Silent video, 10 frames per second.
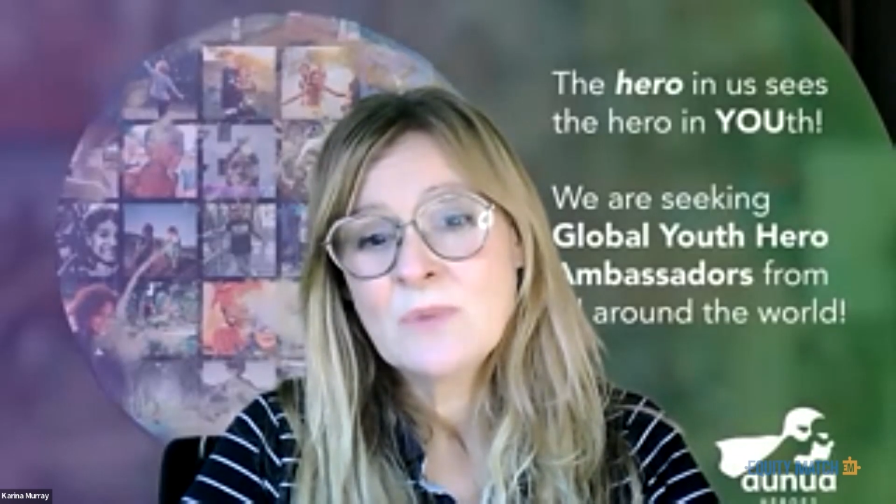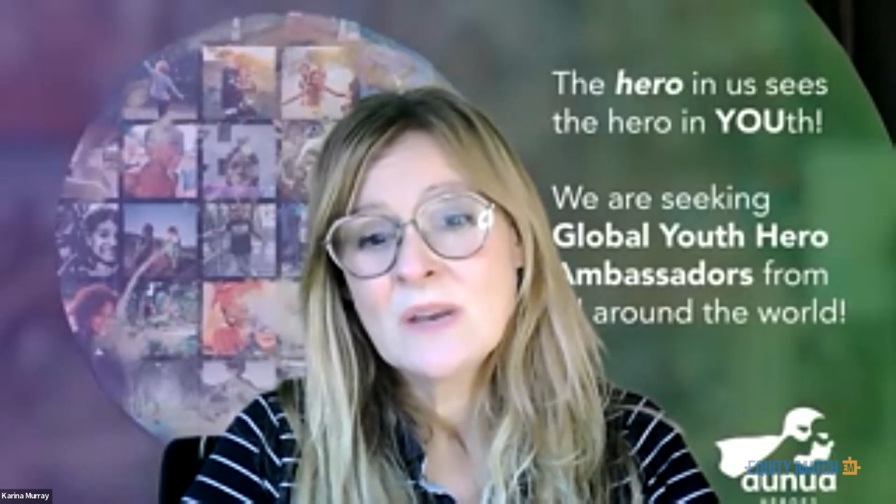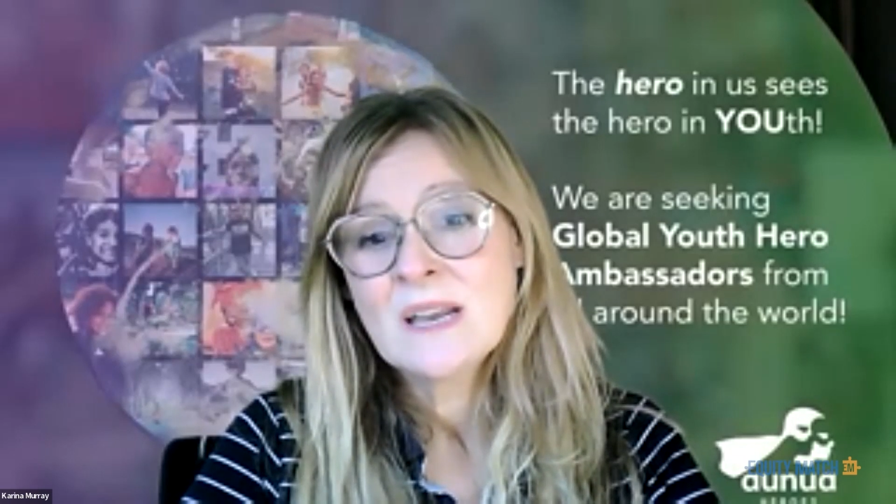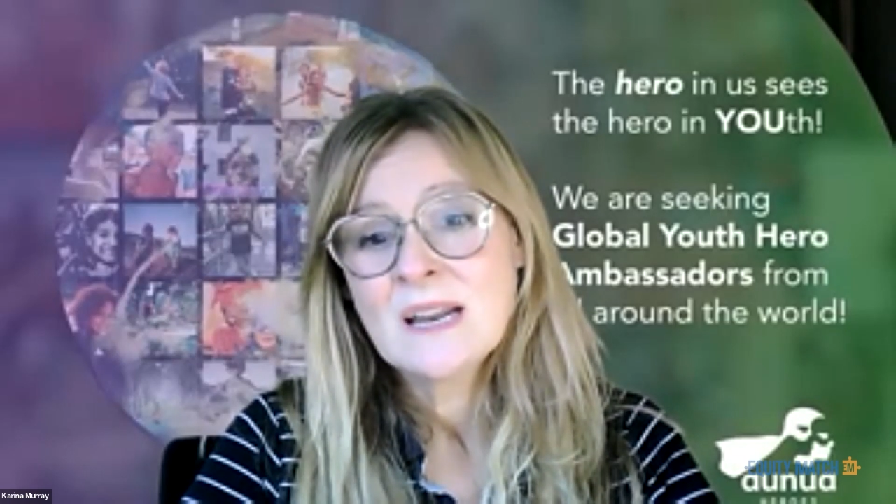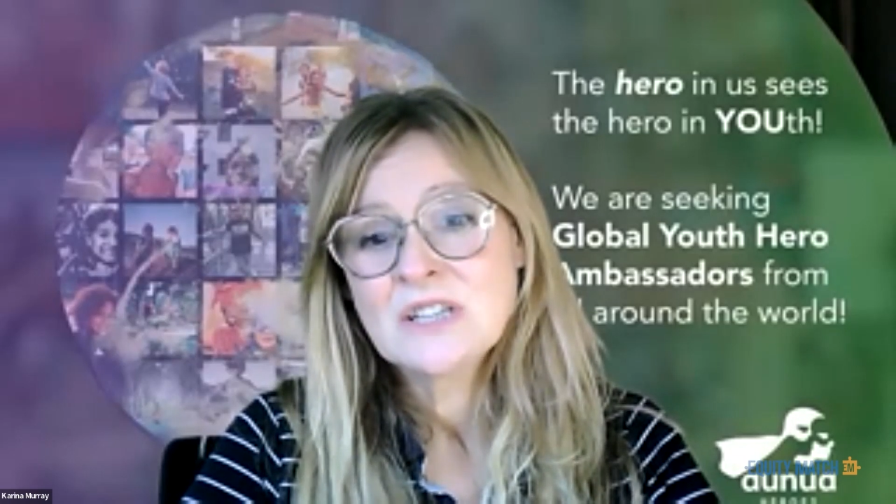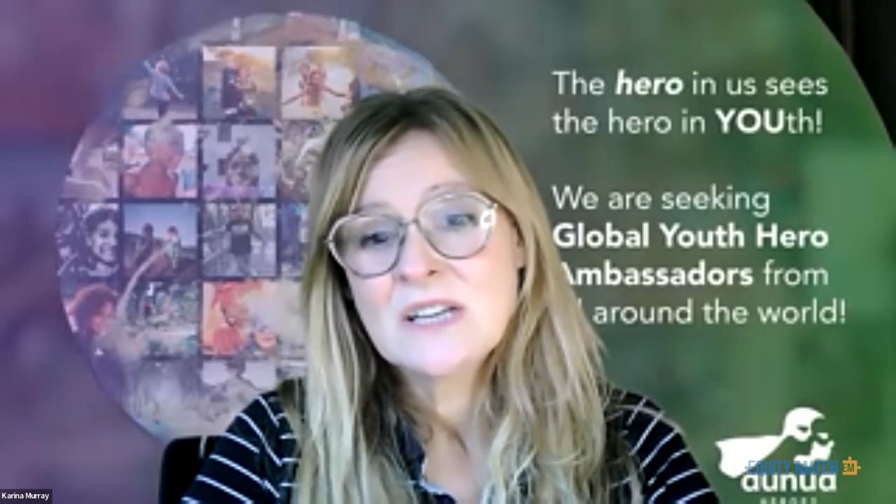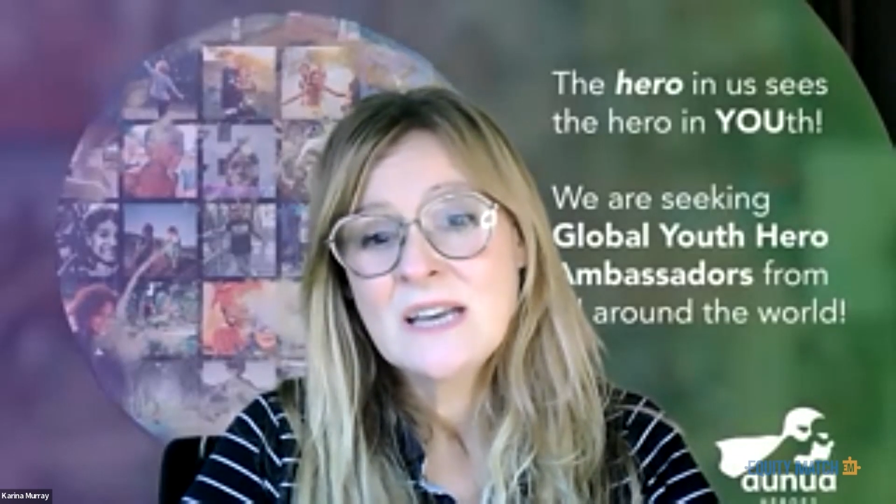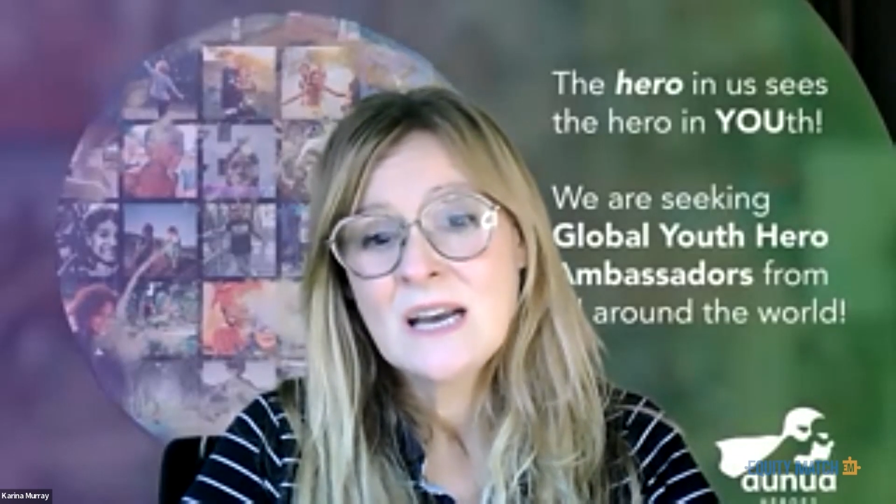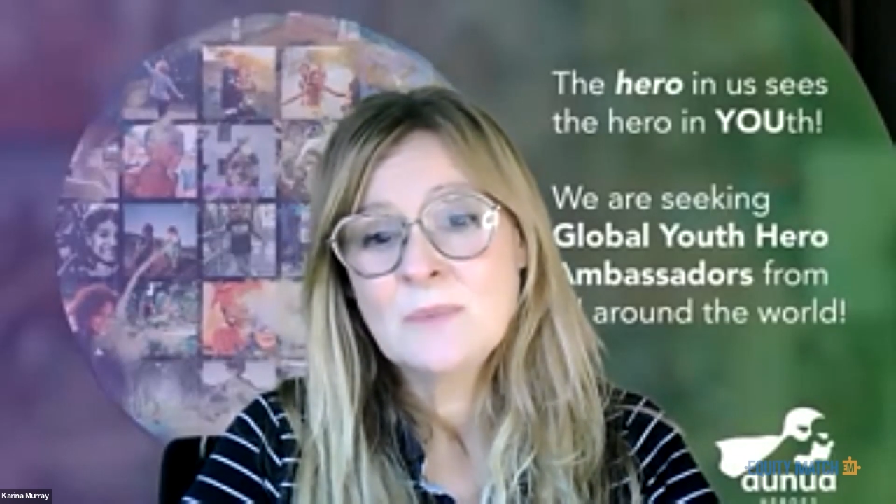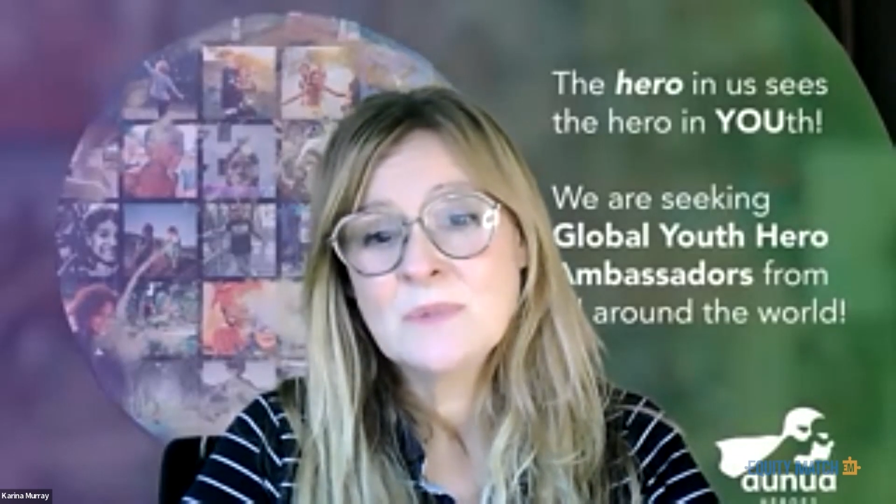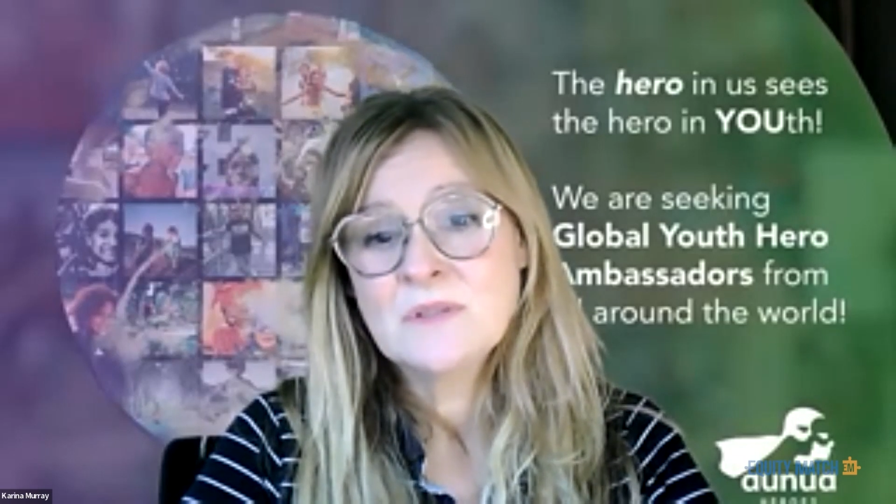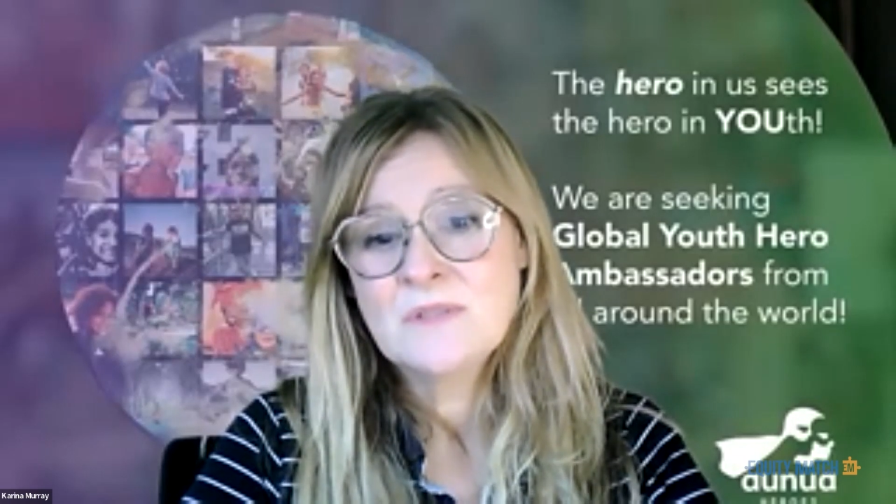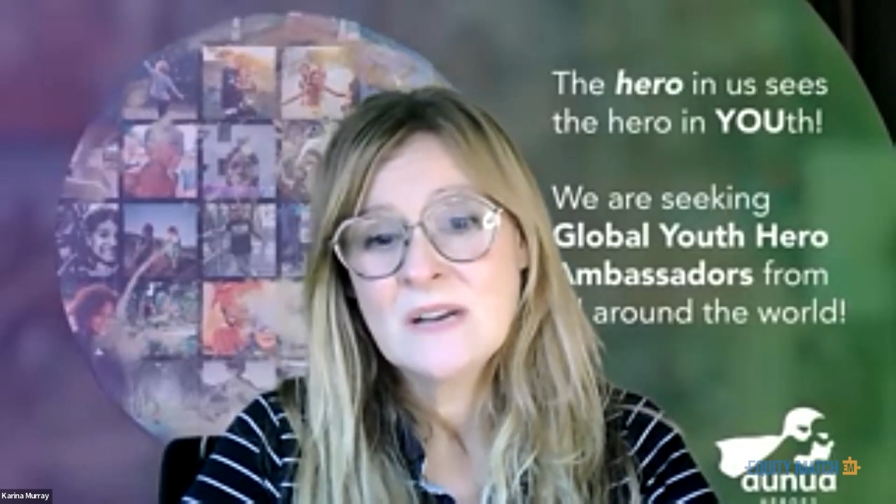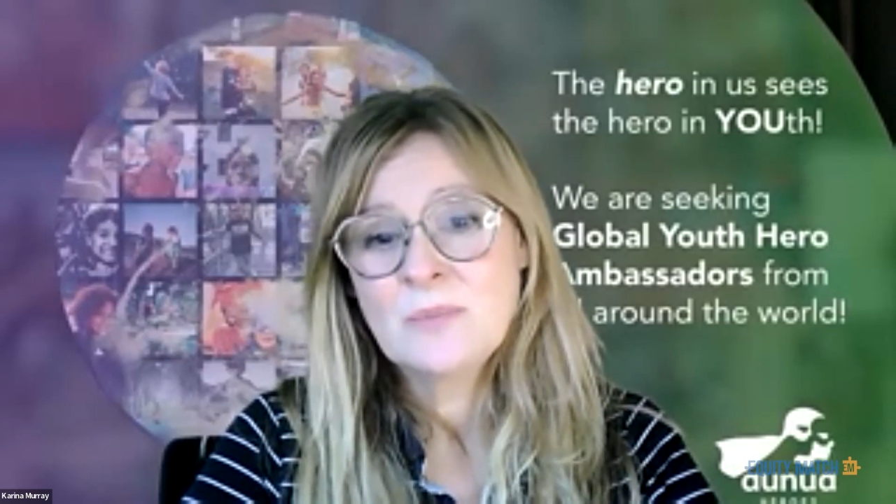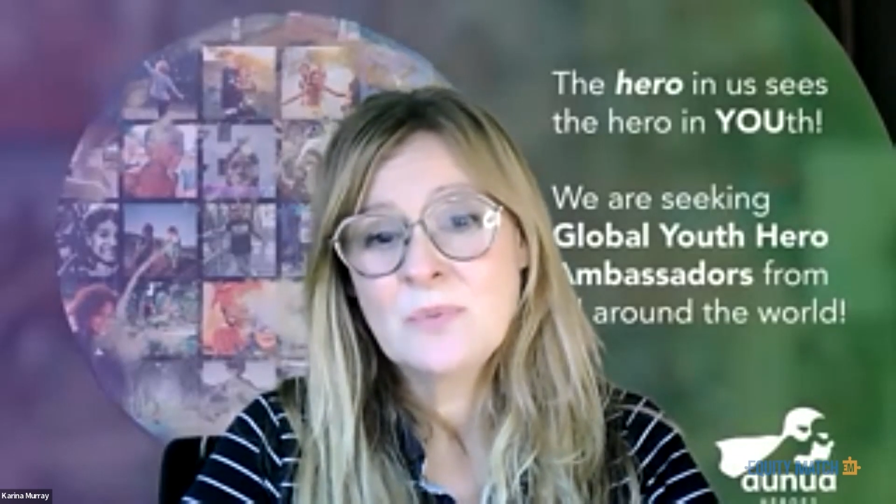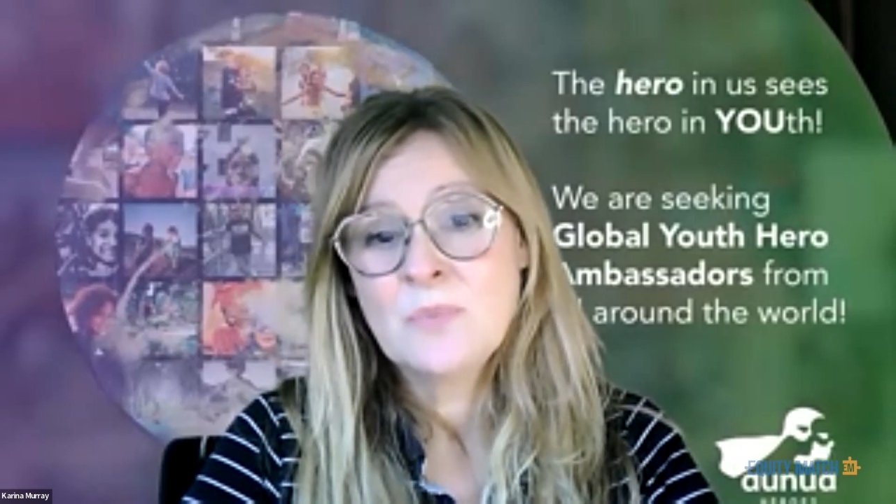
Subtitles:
we can actually help develop